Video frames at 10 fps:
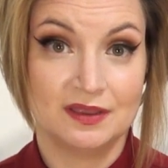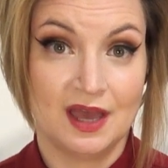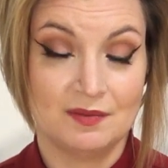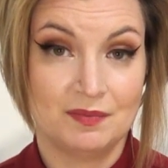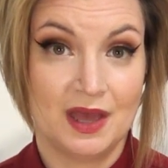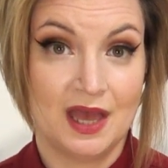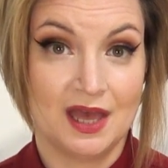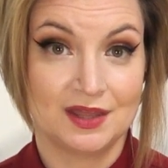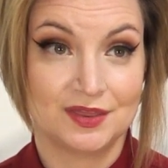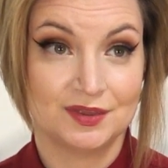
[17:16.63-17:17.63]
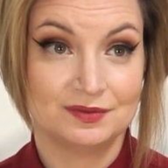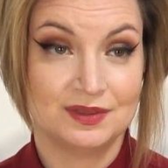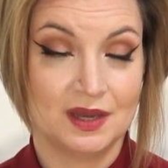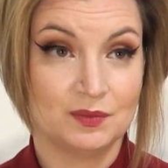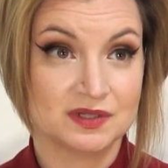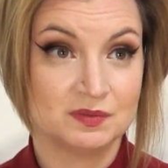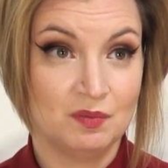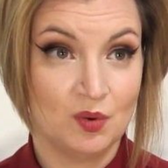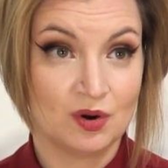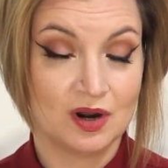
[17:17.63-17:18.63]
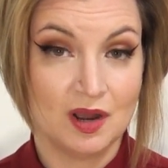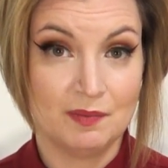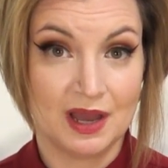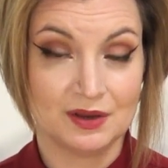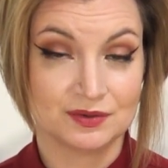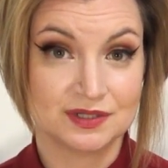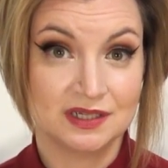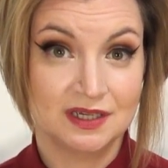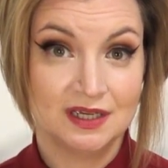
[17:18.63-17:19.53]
that path that was more about